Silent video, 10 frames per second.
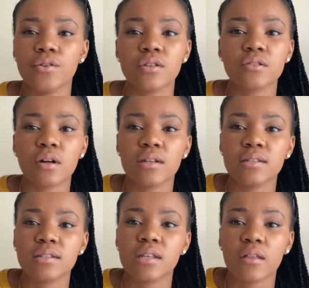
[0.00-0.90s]
US
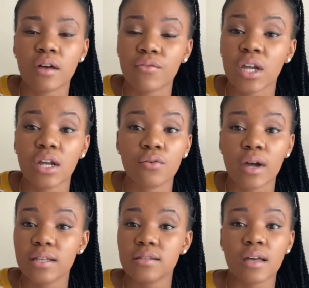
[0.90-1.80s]
in South African
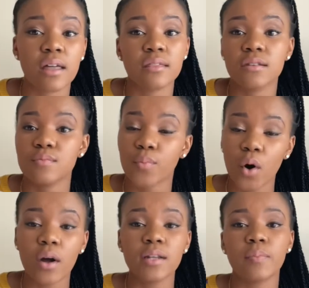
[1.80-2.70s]
rands at this
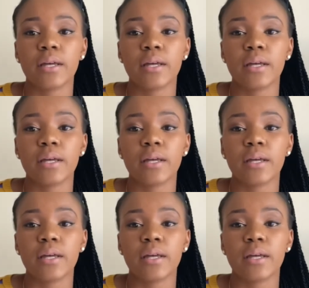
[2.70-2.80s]
point,